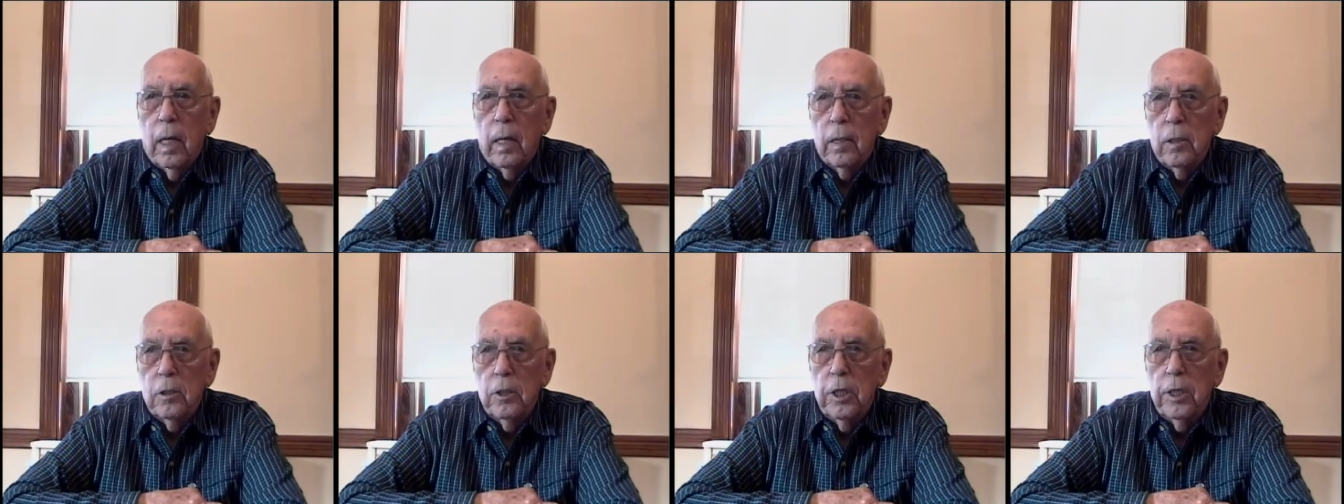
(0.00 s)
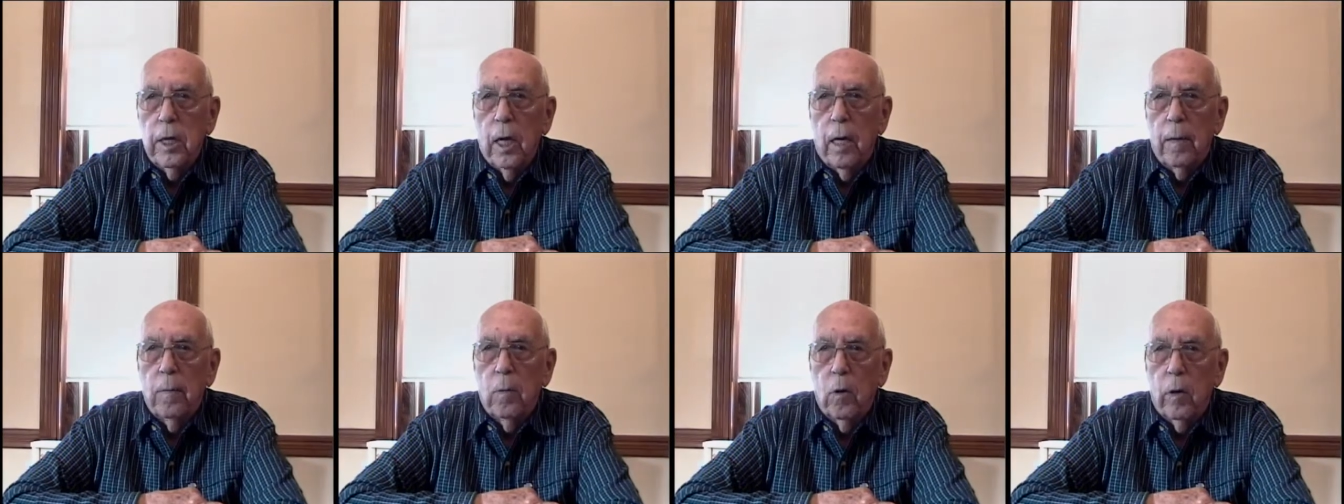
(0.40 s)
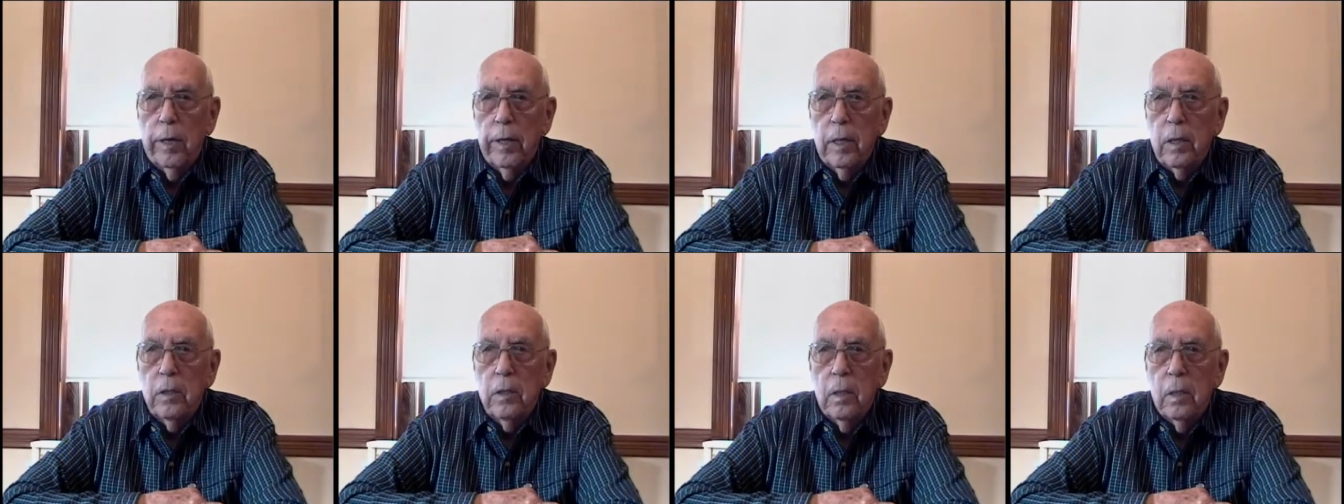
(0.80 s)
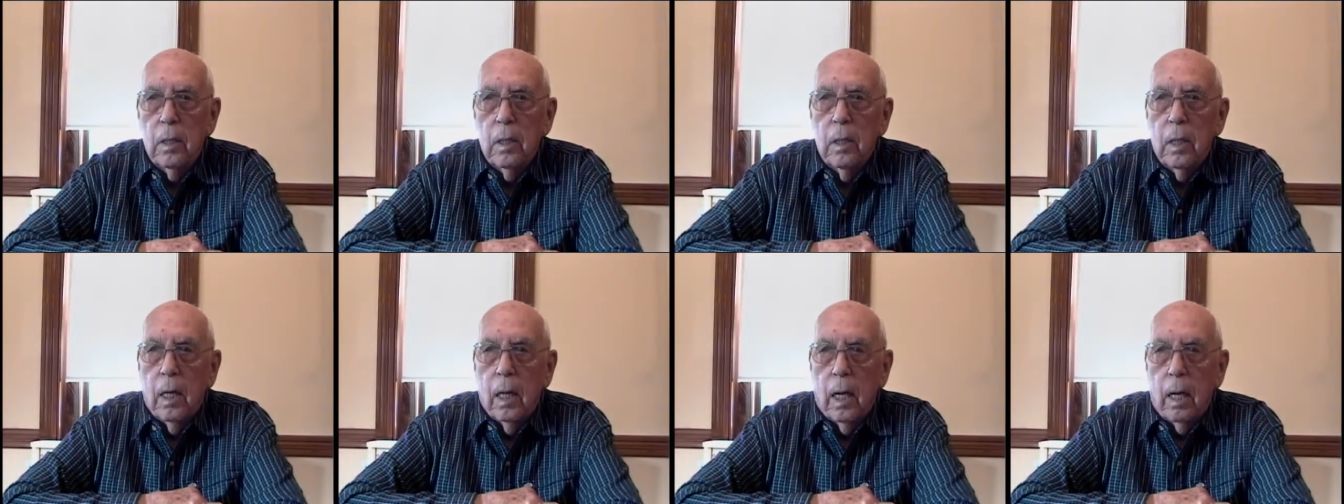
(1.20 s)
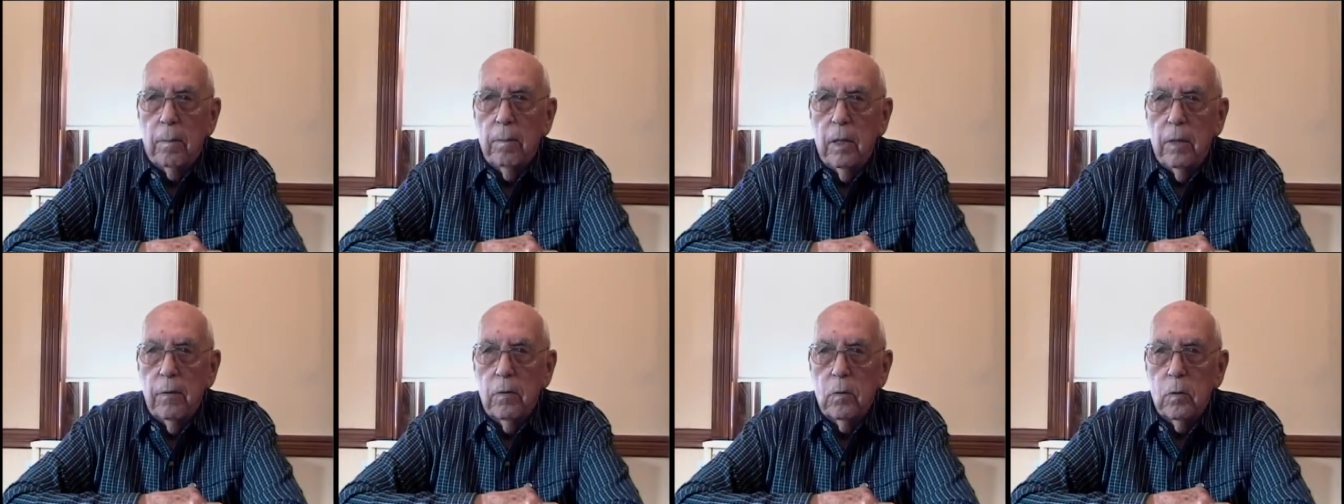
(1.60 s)
got a GI mortgage. I
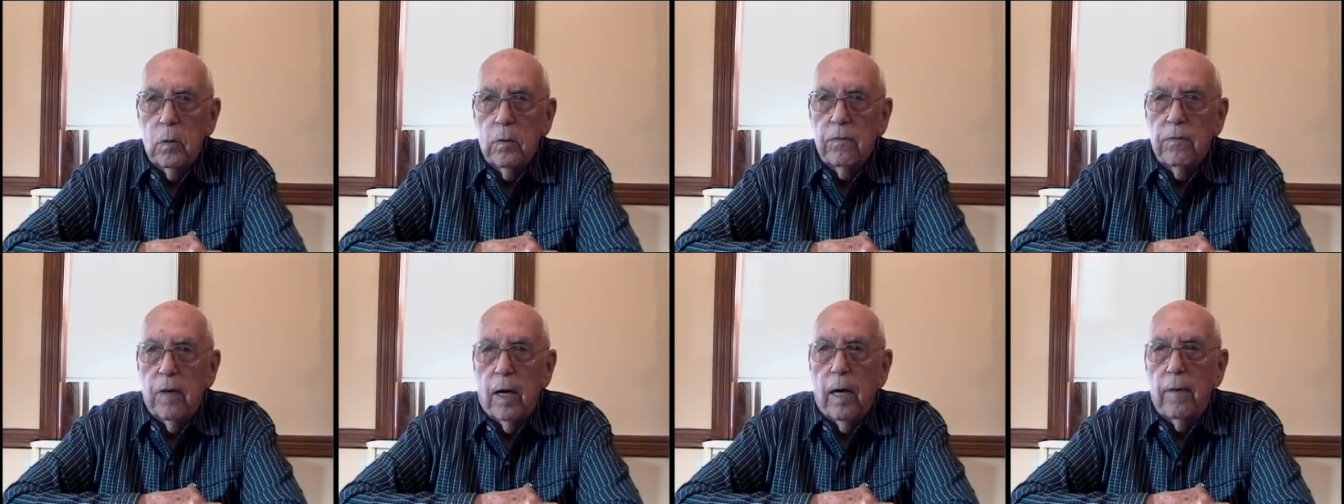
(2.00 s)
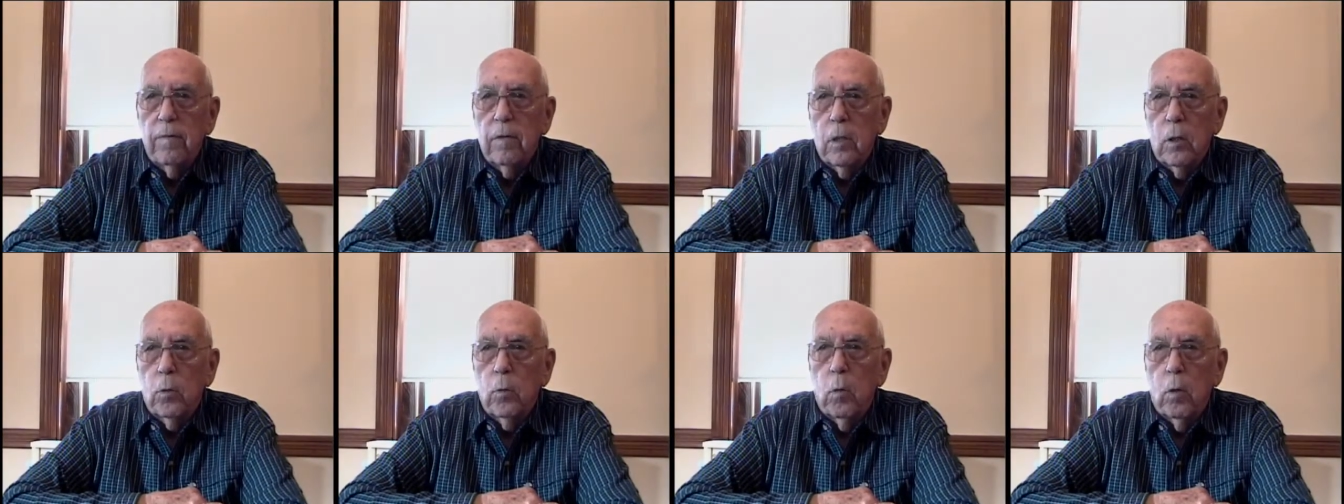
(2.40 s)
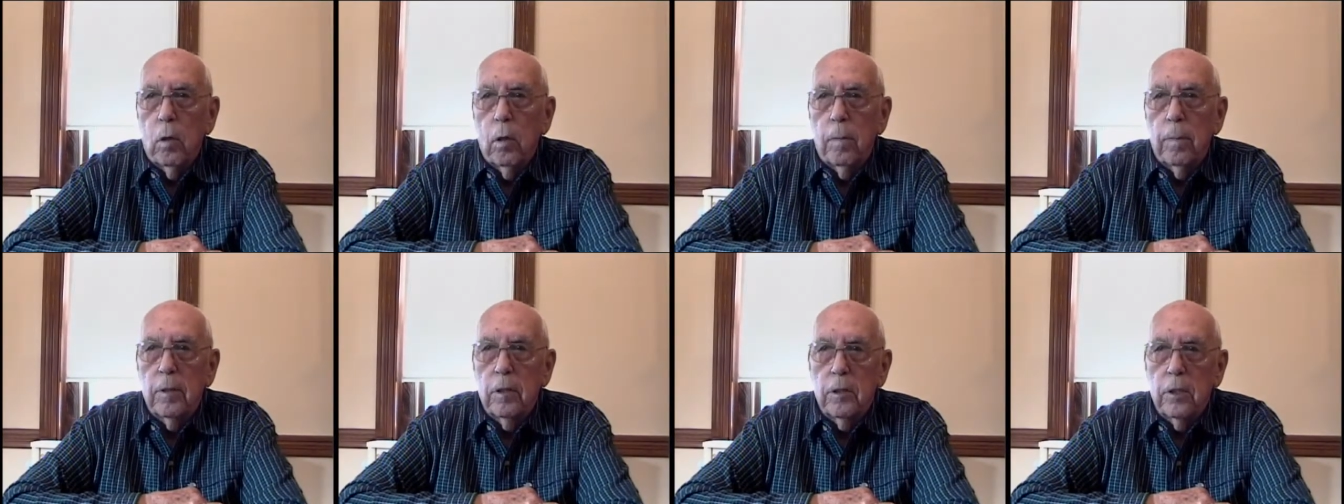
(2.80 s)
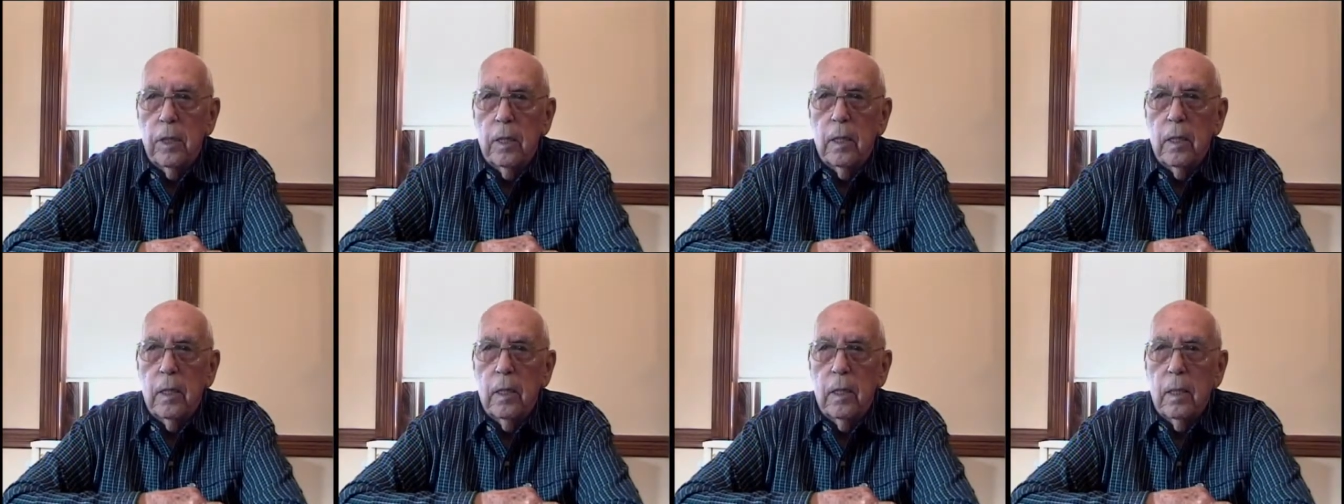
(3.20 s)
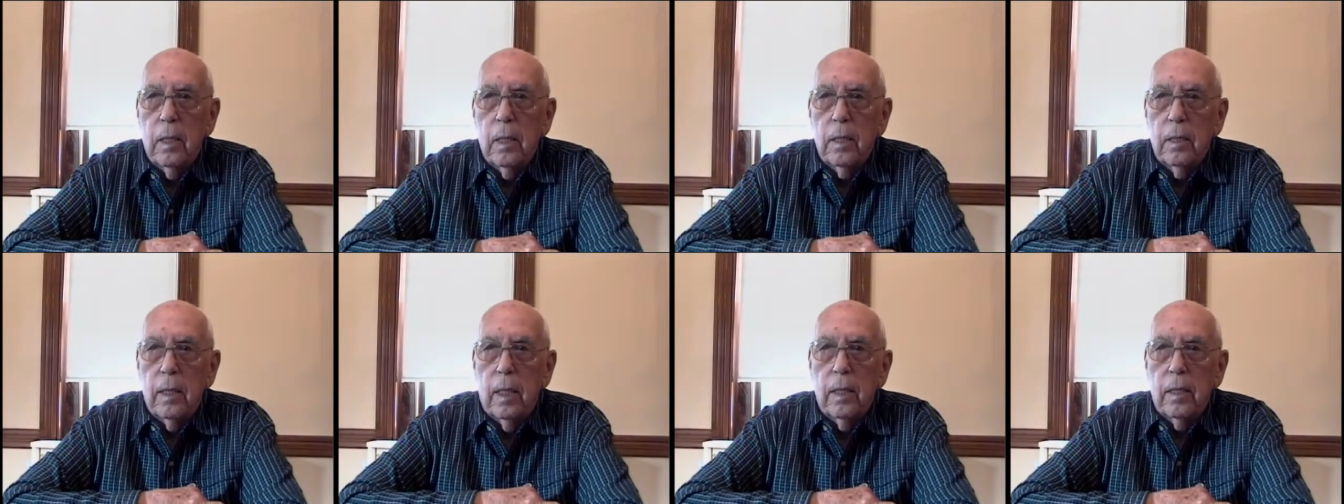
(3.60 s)
believe it was 5.25% at
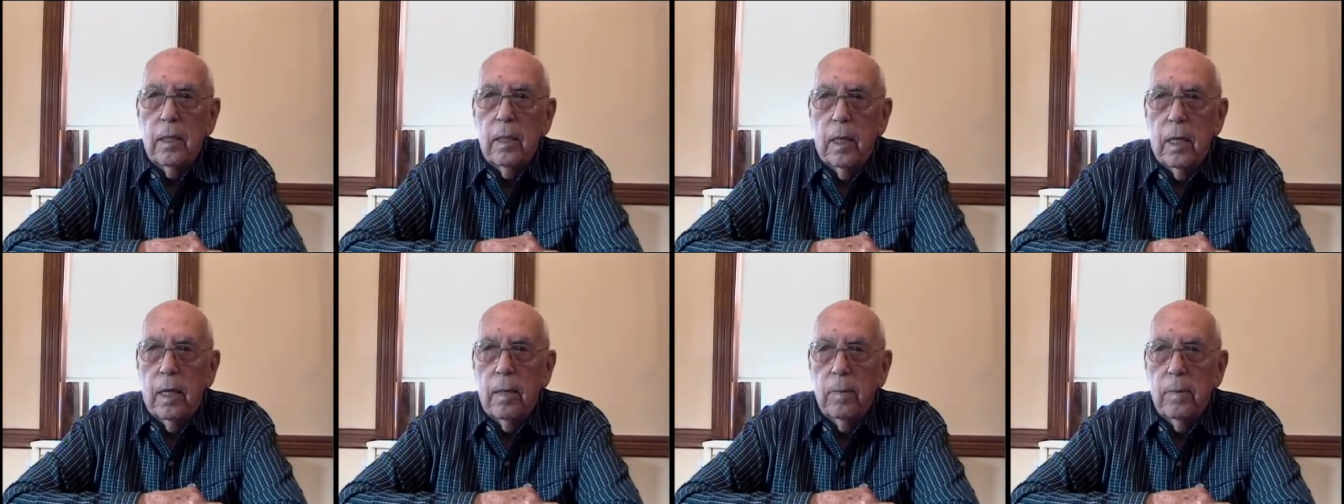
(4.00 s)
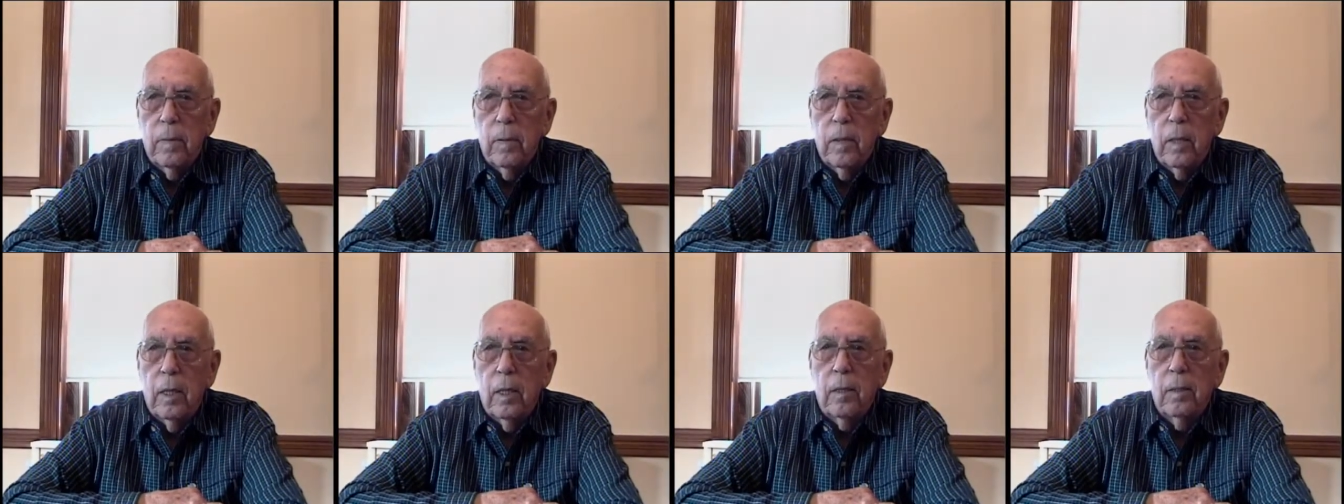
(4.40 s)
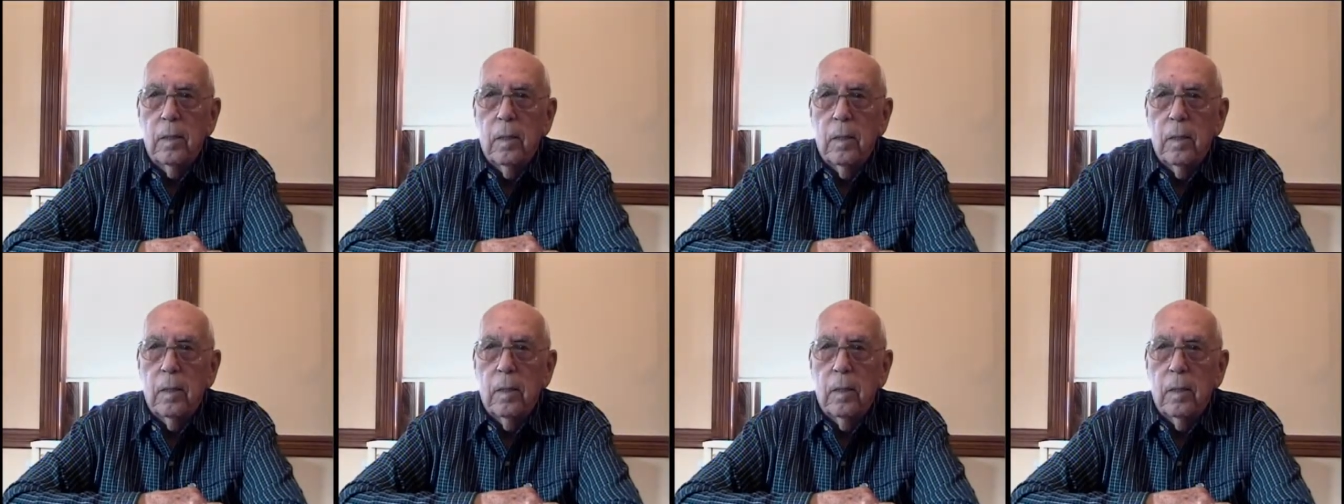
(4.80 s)
that okay. time, yeah.